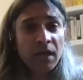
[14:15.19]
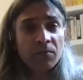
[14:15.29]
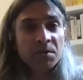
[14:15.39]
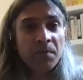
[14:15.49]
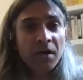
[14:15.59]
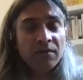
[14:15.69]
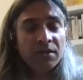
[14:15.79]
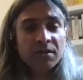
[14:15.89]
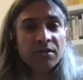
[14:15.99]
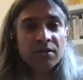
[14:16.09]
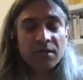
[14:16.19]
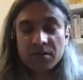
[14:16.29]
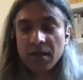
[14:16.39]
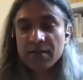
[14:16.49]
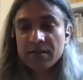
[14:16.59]
that was part of the discussion.
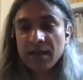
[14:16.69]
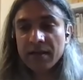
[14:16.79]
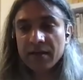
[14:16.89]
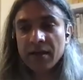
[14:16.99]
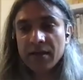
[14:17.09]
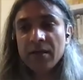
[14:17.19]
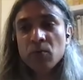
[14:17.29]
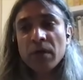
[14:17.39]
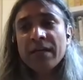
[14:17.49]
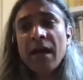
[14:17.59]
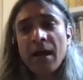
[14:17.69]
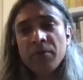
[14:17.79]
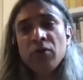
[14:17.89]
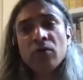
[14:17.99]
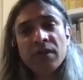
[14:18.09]
It's like it
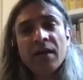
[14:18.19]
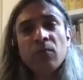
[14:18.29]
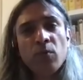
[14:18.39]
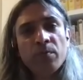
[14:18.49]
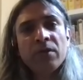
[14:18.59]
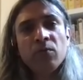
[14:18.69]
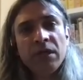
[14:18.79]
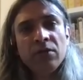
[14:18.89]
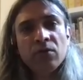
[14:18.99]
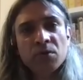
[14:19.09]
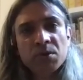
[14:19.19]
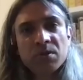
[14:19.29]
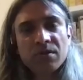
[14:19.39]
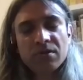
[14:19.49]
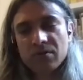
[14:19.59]
happened on that between
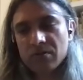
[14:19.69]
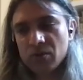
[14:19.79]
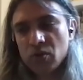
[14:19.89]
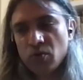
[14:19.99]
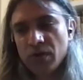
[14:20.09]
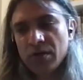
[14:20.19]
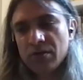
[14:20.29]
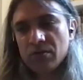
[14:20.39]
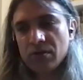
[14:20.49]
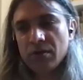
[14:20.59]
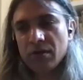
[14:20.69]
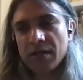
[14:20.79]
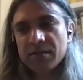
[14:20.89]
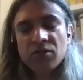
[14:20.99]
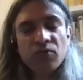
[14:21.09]
those
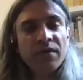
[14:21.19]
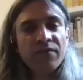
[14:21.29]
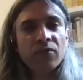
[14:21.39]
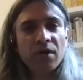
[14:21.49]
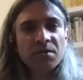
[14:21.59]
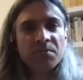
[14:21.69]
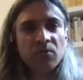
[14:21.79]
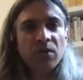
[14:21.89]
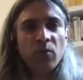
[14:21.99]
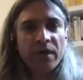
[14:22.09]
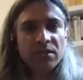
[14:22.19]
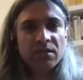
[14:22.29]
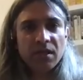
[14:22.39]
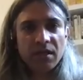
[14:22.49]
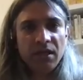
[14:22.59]
less than 24 hours between
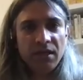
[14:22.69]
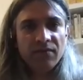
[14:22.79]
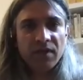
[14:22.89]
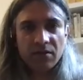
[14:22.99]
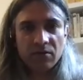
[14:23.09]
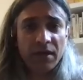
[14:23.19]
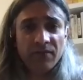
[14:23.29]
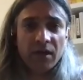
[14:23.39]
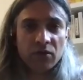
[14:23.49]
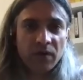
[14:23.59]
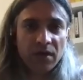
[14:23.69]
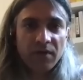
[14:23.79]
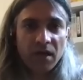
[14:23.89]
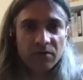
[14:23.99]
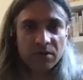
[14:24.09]
Wednesday evening, in fact 12
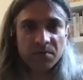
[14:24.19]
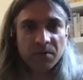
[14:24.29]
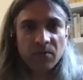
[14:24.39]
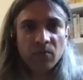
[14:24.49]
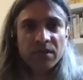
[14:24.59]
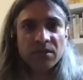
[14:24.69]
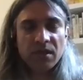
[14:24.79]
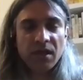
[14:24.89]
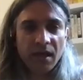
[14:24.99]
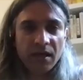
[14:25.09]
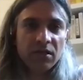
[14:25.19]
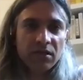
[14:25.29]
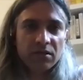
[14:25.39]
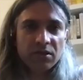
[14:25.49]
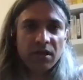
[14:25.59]
hours between Wednesday and
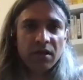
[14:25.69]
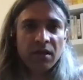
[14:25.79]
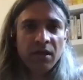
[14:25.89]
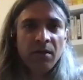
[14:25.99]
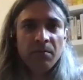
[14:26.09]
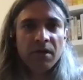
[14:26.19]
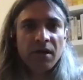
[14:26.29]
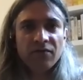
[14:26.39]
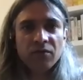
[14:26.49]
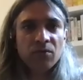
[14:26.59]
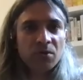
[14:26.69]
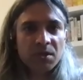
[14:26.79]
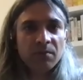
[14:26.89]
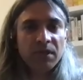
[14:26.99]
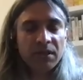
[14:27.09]
Thursday mid-afternoon or
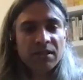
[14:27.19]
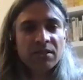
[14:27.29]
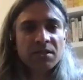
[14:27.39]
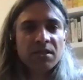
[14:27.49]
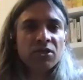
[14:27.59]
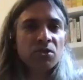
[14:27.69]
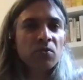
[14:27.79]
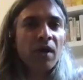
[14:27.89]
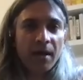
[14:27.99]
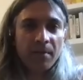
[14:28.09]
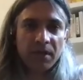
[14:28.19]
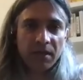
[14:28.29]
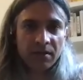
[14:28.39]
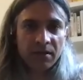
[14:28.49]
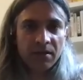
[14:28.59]
something. These discussions were
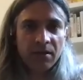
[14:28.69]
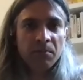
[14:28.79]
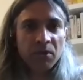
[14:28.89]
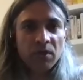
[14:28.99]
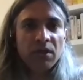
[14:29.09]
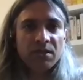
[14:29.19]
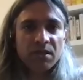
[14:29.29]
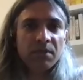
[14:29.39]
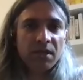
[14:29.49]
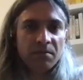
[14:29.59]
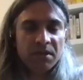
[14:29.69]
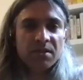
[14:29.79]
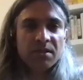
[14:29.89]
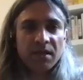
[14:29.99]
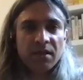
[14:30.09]
happening between ECB and
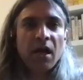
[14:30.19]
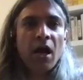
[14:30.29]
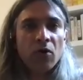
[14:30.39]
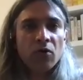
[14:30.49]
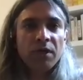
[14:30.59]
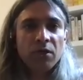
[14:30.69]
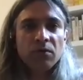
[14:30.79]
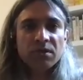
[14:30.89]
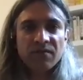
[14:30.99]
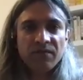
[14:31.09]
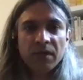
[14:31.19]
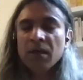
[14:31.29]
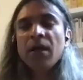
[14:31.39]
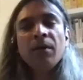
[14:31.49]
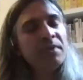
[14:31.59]
BCCI that how do we do this? If
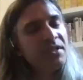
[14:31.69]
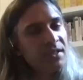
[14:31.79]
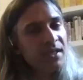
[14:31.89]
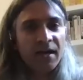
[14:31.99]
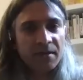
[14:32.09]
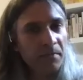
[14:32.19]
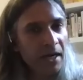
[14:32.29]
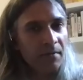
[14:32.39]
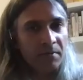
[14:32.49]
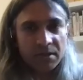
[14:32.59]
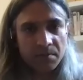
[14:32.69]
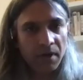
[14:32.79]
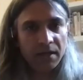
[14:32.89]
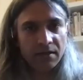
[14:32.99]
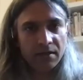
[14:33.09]
BCCI had made up its
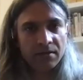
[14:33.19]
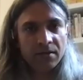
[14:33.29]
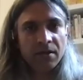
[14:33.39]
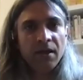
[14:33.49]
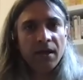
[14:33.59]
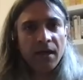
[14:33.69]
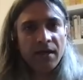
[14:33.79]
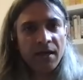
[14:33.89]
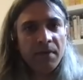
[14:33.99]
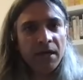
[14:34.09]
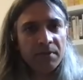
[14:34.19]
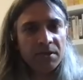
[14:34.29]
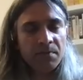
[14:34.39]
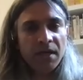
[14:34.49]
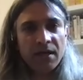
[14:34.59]
mind, it had made up
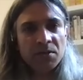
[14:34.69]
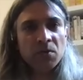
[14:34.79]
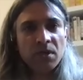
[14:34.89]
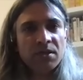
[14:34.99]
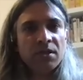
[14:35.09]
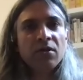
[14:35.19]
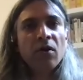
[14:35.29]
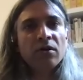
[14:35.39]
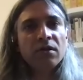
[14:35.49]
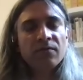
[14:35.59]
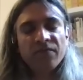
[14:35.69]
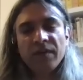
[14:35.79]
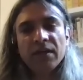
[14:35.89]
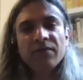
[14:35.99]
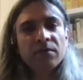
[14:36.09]
its mind as soon as it got the
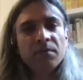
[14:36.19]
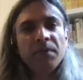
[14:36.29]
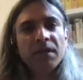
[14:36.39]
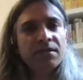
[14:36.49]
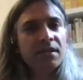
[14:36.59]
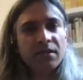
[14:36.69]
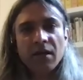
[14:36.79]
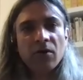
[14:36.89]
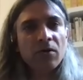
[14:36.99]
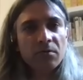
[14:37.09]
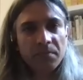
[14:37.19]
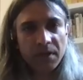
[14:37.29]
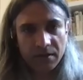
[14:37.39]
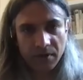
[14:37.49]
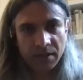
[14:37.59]
feeling from the players that they're not going to
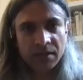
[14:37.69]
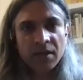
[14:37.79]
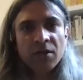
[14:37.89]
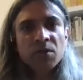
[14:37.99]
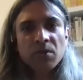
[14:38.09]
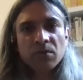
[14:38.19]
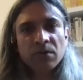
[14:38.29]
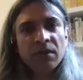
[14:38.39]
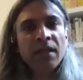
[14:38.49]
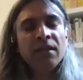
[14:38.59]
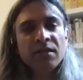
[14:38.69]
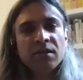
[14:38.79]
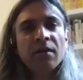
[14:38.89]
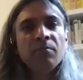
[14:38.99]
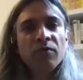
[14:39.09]
play, right? So then they
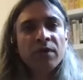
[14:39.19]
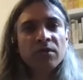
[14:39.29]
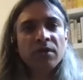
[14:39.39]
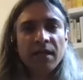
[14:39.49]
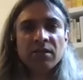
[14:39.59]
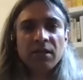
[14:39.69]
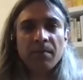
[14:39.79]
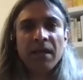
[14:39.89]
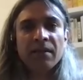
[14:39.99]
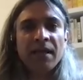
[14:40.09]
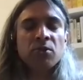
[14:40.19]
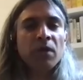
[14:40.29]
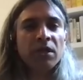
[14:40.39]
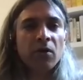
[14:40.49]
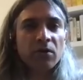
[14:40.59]
started moving to the next step, and that's
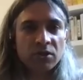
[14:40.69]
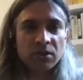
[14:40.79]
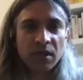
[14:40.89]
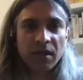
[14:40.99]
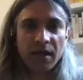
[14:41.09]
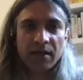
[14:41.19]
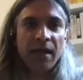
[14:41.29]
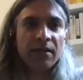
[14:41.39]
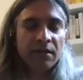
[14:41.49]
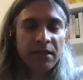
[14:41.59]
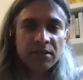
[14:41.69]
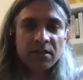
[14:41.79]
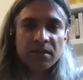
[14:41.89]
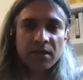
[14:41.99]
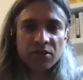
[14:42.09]
where they got stuck at. And these
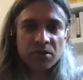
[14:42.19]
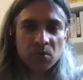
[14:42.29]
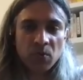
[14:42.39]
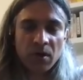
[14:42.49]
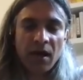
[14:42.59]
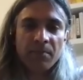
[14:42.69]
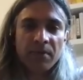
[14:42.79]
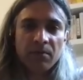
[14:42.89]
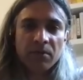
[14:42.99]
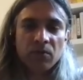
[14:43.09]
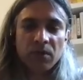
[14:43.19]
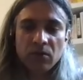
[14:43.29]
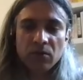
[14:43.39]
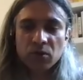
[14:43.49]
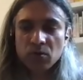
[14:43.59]
discussions were happening between
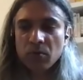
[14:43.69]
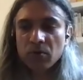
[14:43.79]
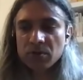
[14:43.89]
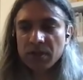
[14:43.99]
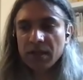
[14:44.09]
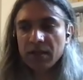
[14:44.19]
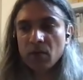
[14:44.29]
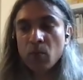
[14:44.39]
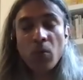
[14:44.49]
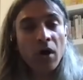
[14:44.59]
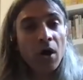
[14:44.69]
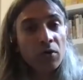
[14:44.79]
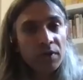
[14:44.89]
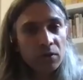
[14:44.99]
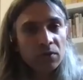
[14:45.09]
those two boards saying that, well, how
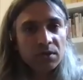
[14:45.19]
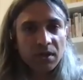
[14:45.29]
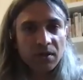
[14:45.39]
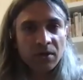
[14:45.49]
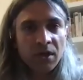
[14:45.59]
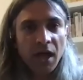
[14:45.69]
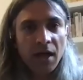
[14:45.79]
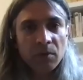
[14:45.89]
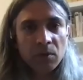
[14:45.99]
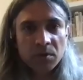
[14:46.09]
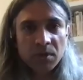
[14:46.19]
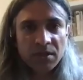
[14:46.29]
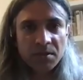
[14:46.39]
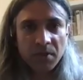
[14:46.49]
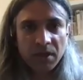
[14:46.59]
do we do this now? I'm losing
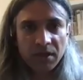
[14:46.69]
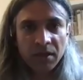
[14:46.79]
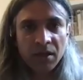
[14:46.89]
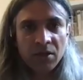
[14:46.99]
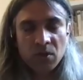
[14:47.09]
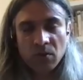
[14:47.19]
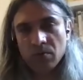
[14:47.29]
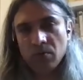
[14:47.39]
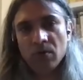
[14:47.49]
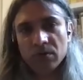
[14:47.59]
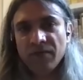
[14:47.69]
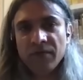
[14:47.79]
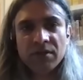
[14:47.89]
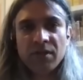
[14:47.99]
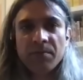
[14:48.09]
this money. So the
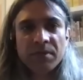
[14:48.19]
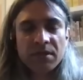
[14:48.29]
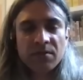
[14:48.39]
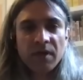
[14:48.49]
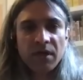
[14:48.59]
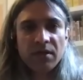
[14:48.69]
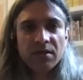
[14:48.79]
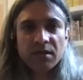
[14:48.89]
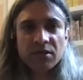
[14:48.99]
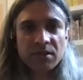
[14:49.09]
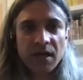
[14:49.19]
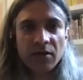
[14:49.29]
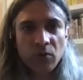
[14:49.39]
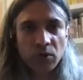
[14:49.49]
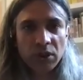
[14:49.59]
first step is it's very easy. Just
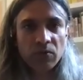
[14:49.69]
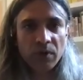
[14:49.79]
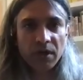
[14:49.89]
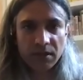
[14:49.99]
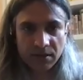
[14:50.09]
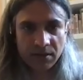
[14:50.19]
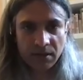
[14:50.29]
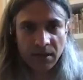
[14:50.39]
add 2 T20s.